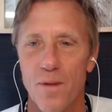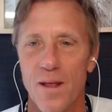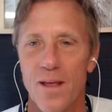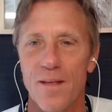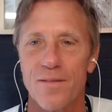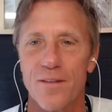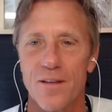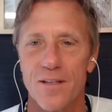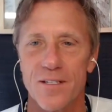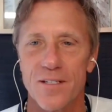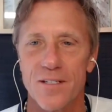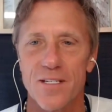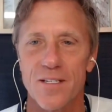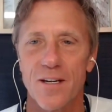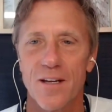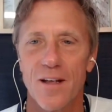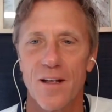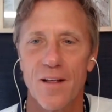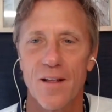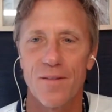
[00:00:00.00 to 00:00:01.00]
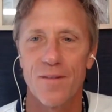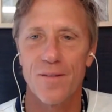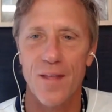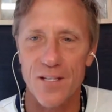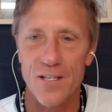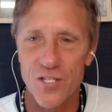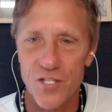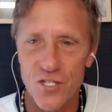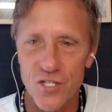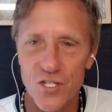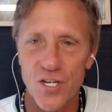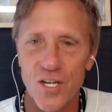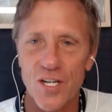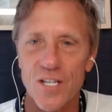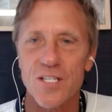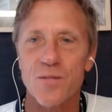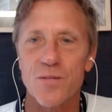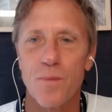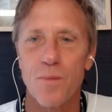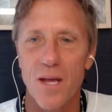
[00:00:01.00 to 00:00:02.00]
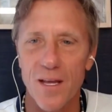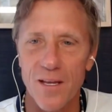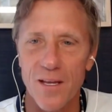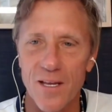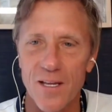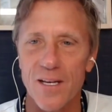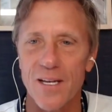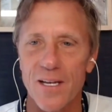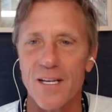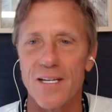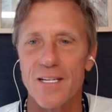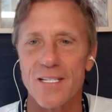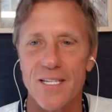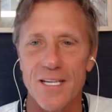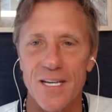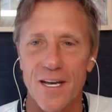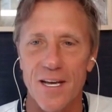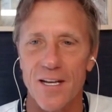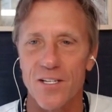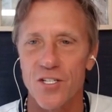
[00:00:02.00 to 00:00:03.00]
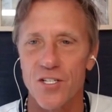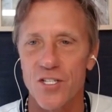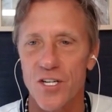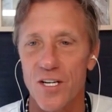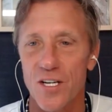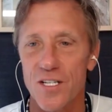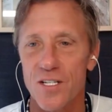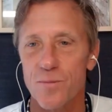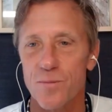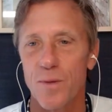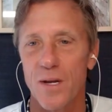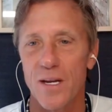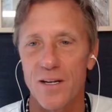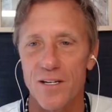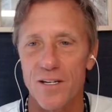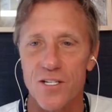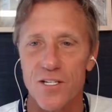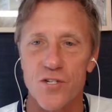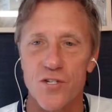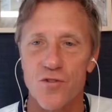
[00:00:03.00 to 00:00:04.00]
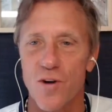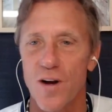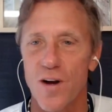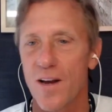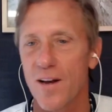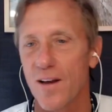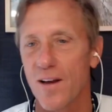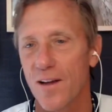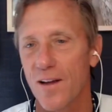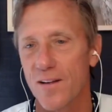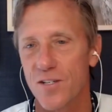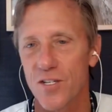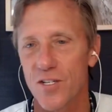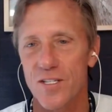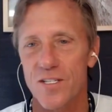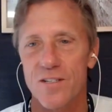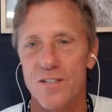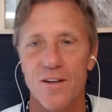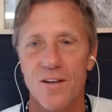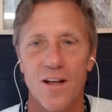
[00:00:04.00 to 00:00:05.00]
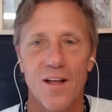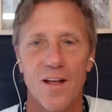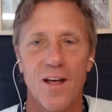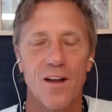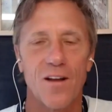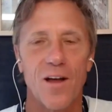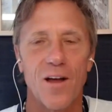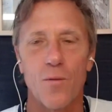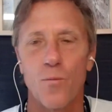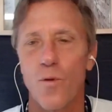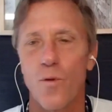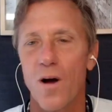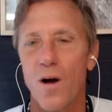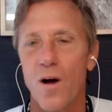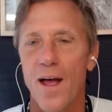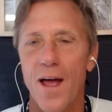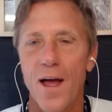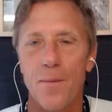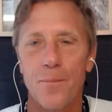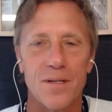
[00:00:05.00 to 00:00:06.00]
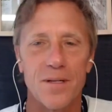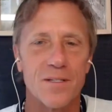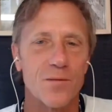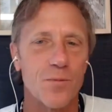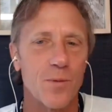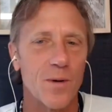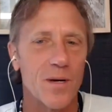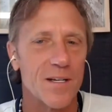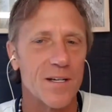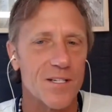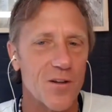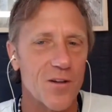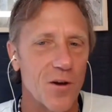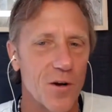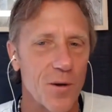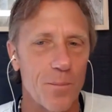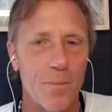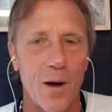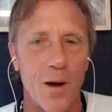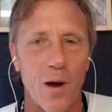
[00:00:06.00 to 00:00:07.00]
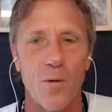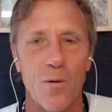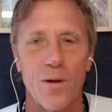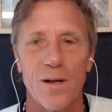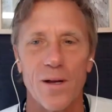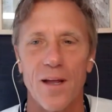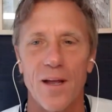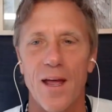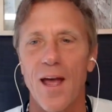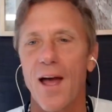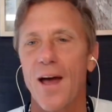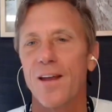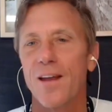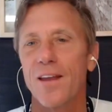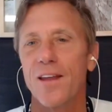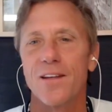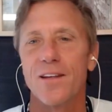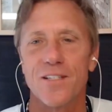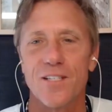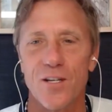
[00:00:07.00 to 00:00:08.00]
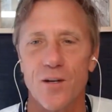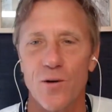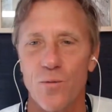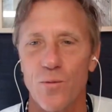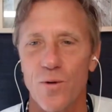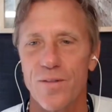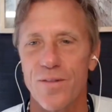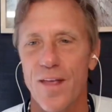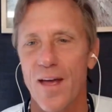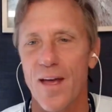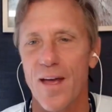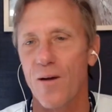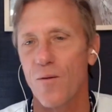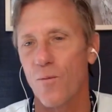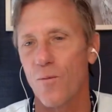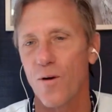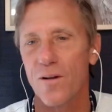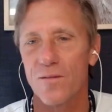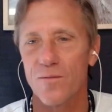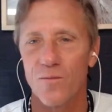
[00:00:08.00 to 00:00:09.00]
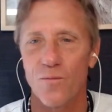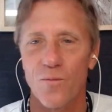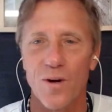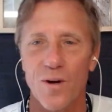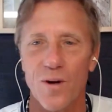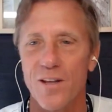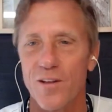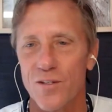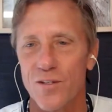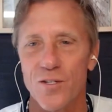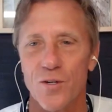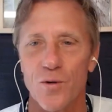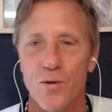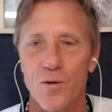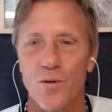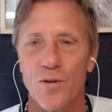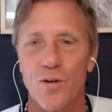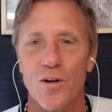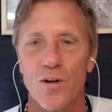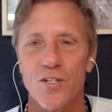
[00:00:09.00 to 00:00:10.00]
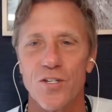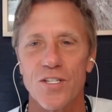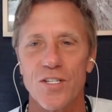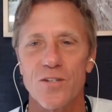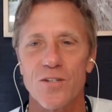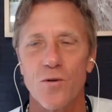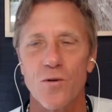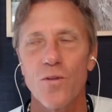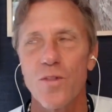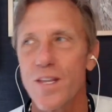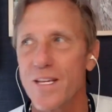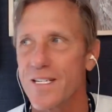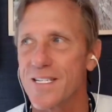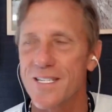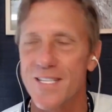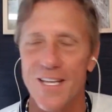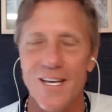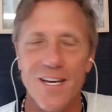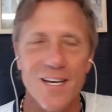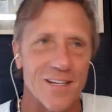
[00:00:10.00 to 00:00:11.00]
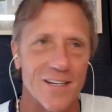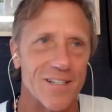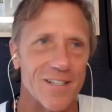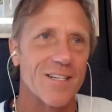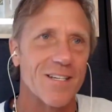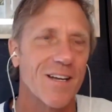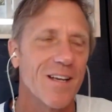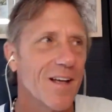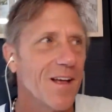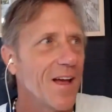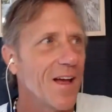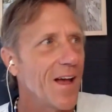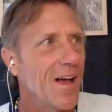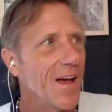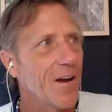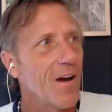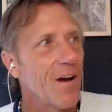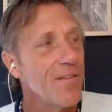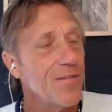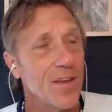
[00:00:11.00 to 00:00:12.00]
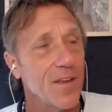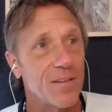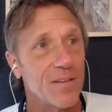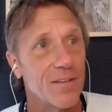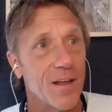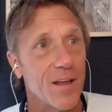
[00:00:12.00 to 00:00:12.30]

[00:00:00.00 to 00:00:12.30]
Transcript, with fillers: taught methods that just make it easier, just mean it straighter, just like what happens when it's got a bow in it? How do you deal with that? What what do you do? You know, just all these things. And I